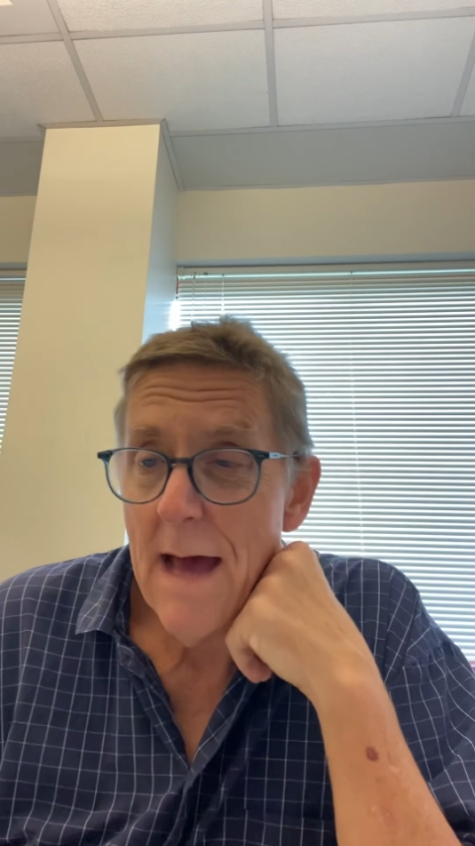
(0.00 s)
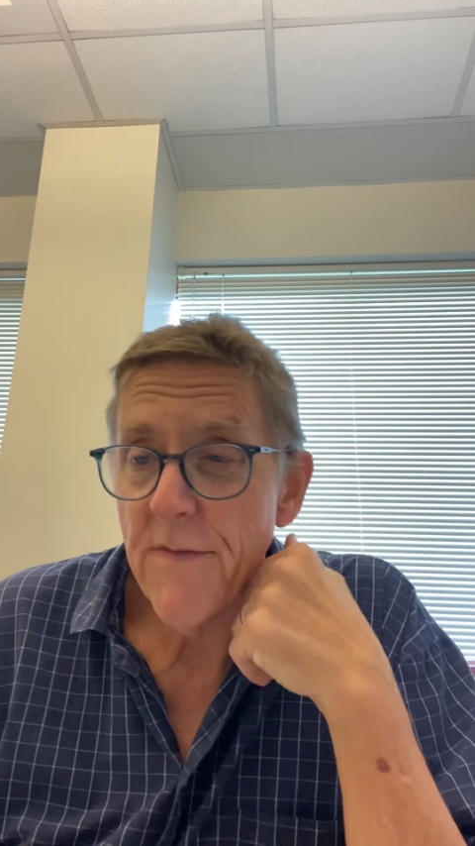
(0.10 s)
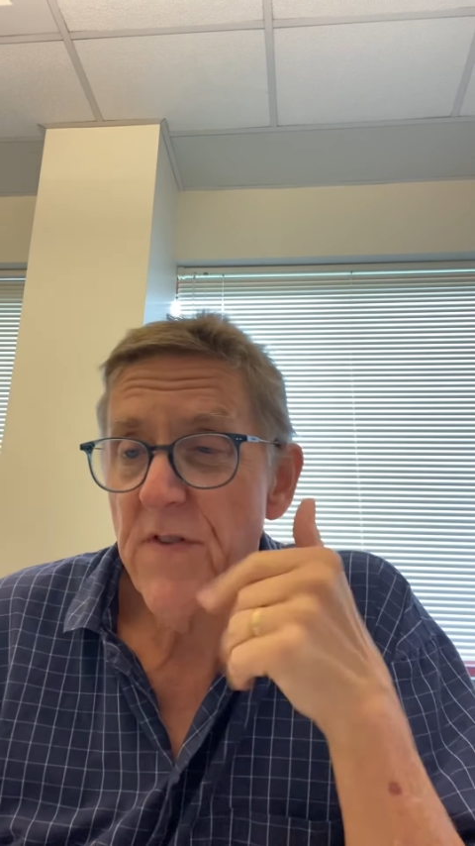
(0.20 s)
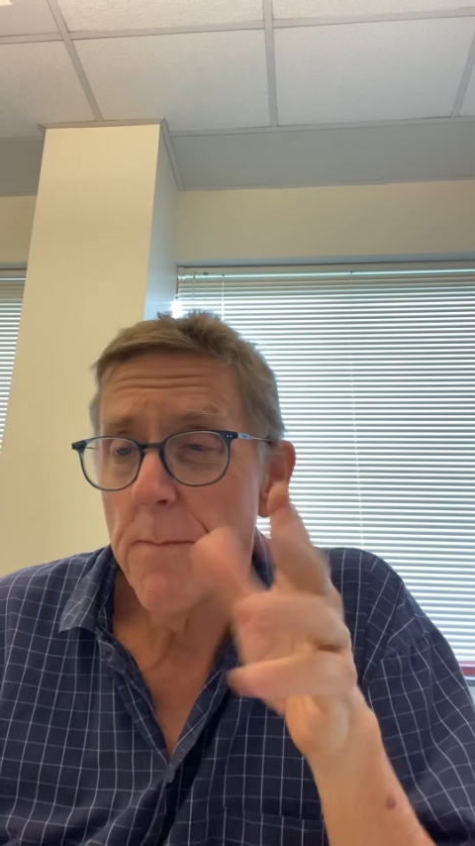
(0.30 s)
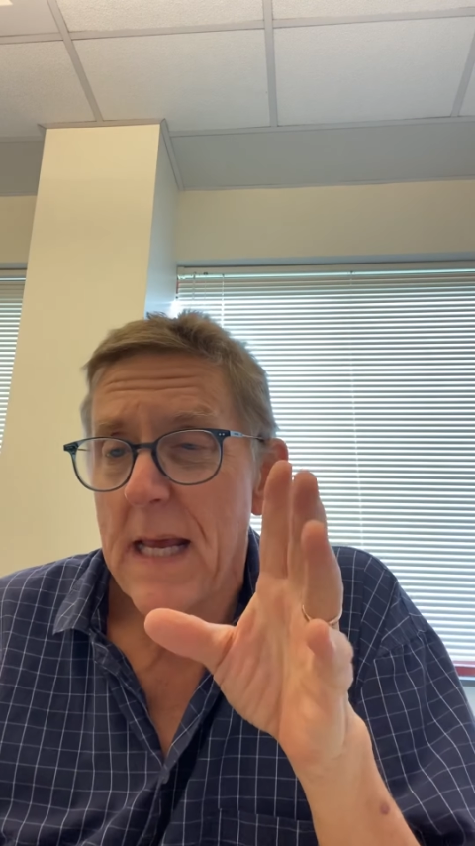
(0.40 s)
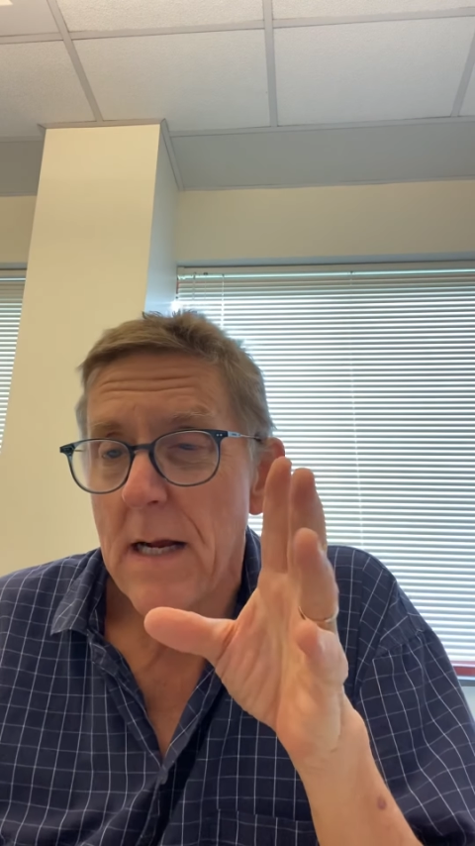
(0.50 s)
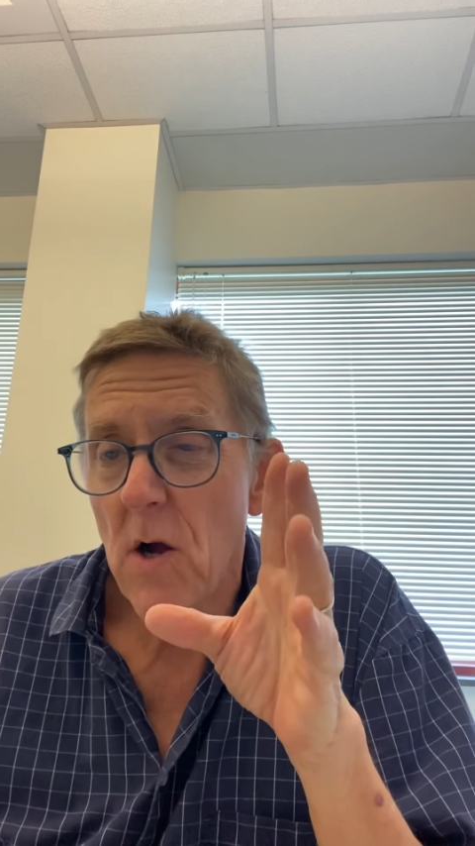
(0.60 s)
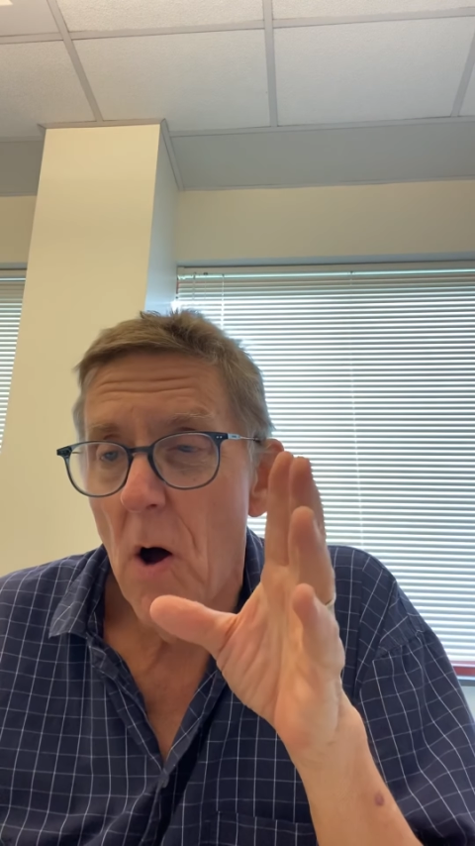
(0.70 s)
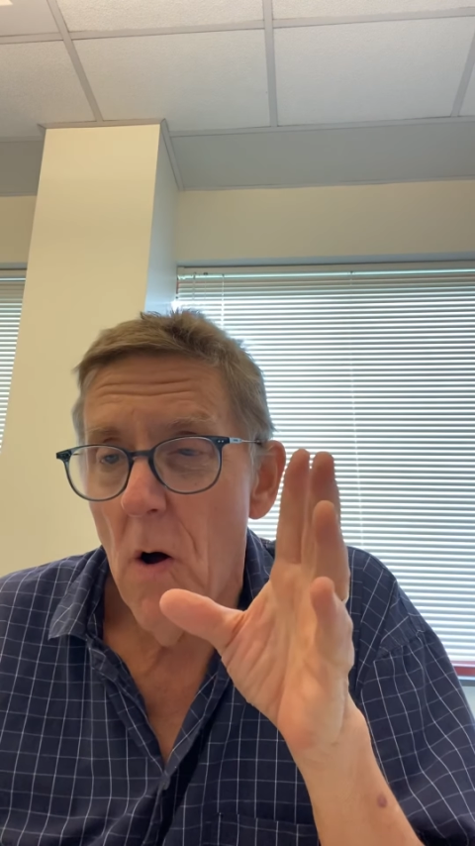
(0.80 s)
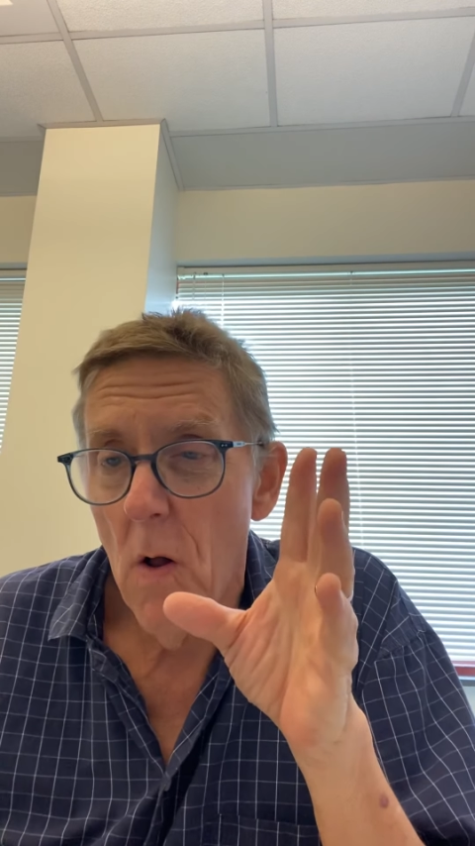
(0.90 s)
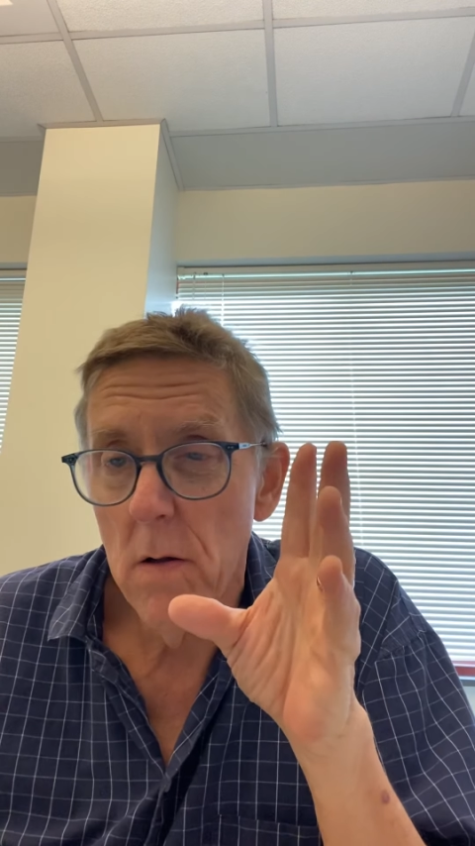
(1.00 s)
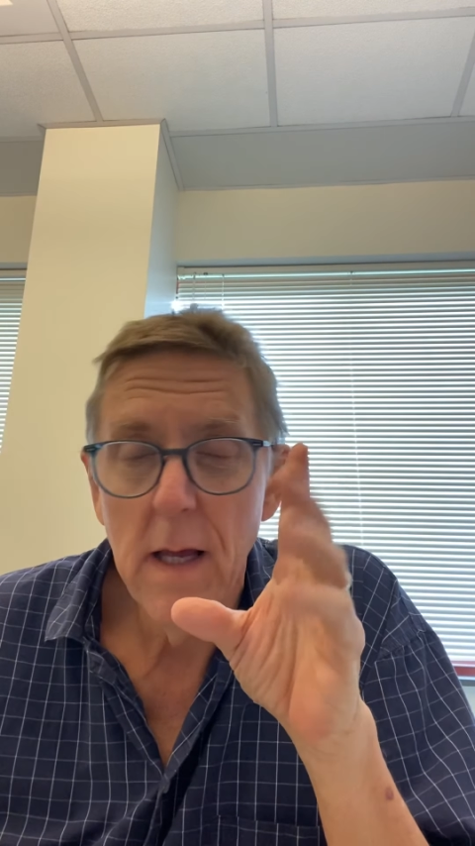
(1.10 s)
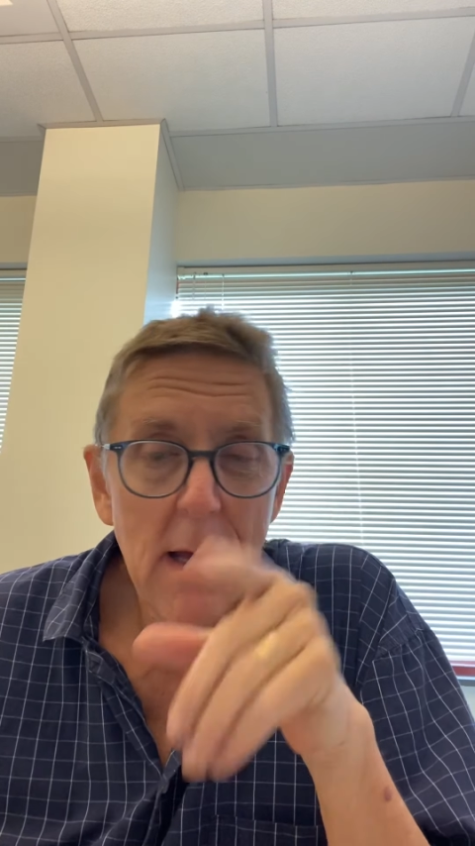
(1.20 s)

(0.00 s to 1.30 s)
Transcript: something called